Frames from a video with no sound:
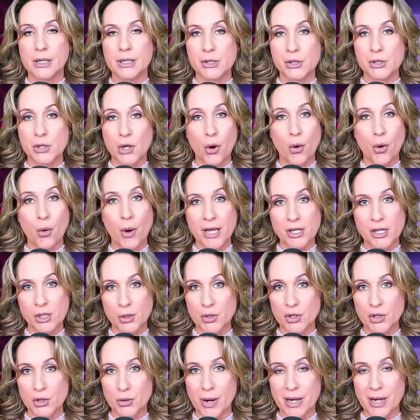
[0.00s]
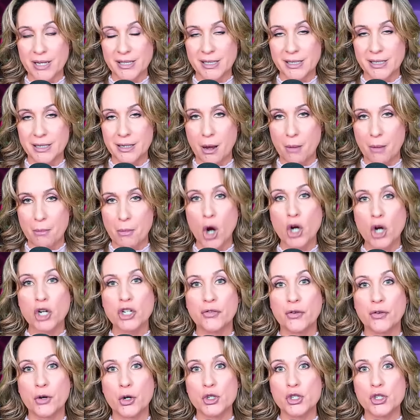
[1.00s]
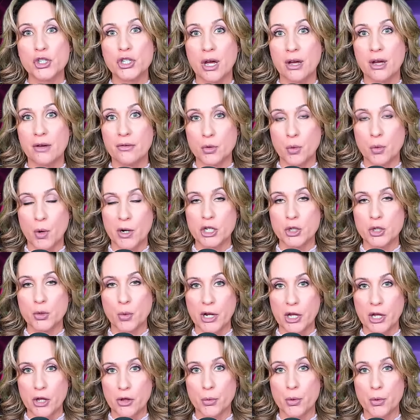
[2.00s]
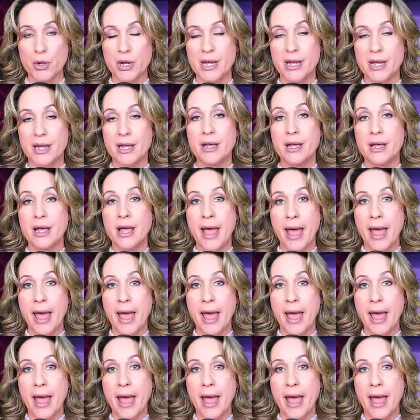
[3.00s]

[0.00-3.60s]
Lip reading: So Hess was arrested on March 1st of 2023